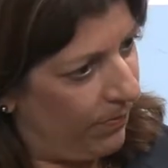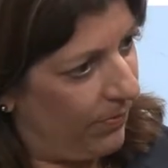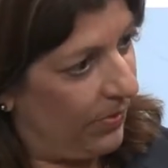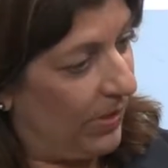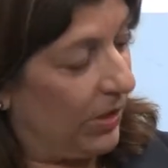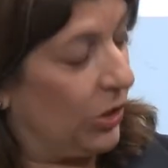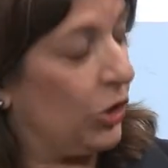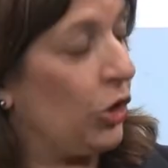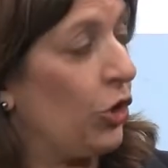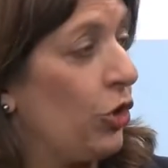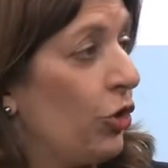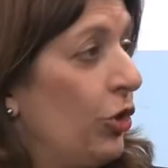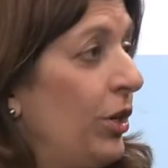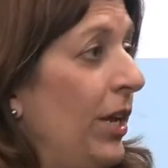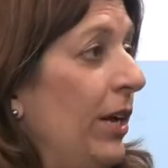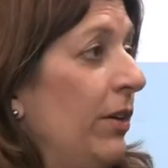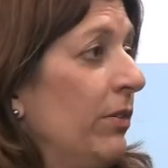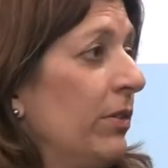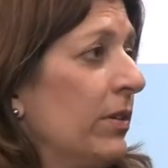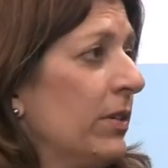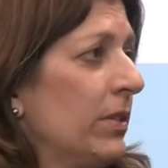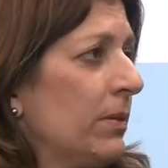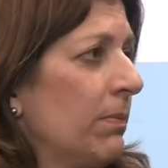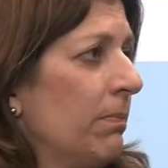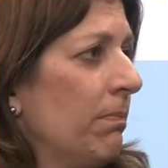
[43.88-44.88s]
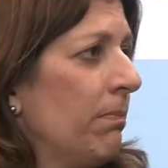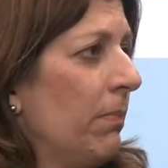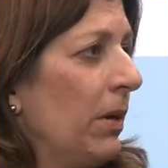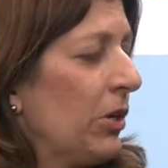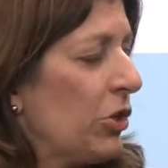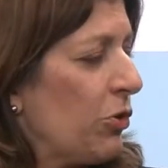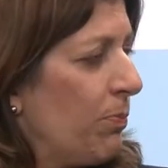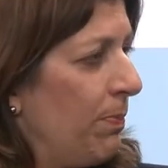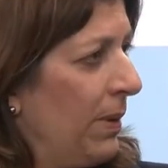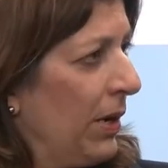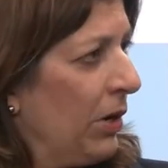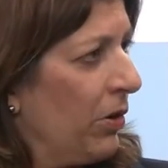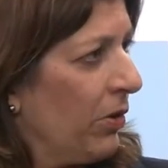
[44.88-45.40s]
the turnout is
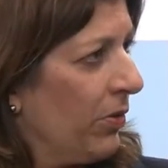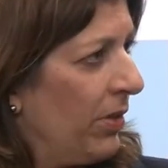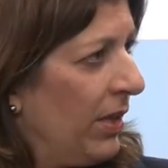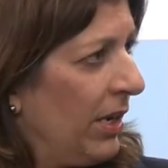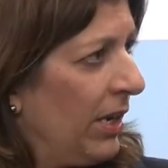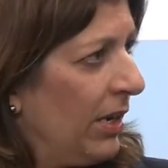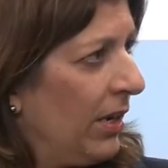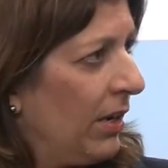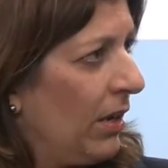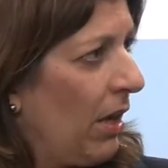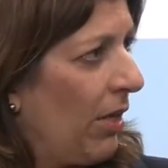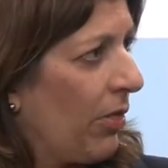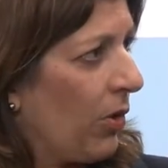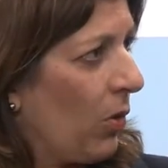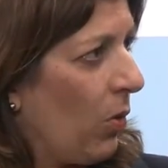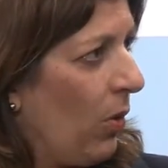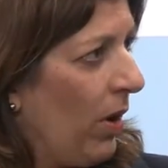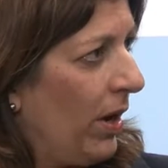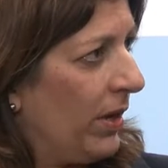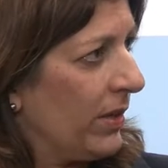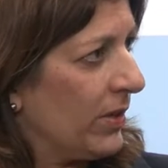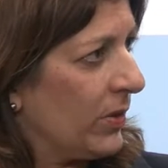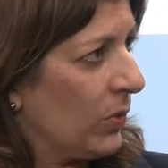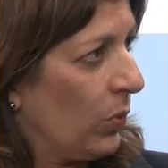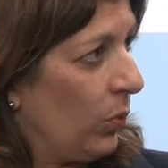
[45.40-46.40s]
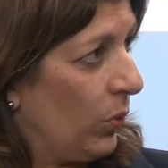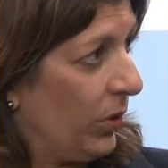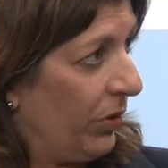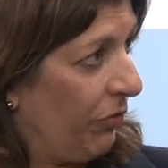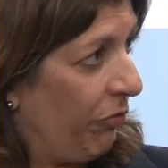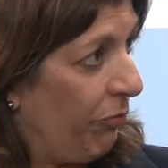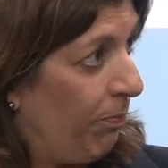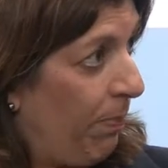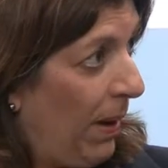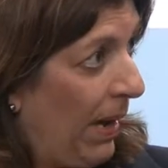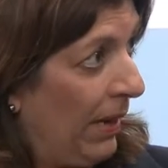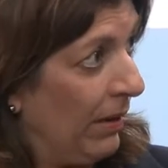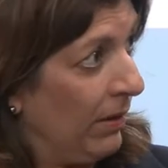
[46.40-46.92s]
much bigger than it otherwise would
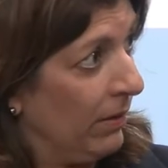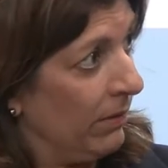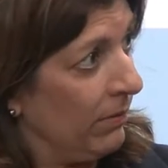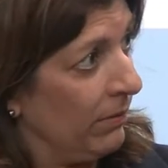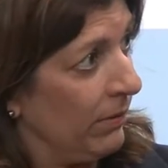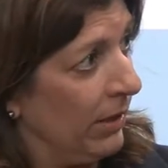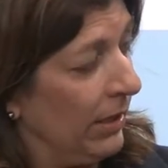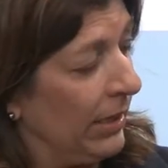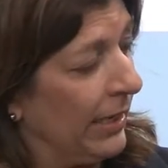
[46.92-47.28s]
have been.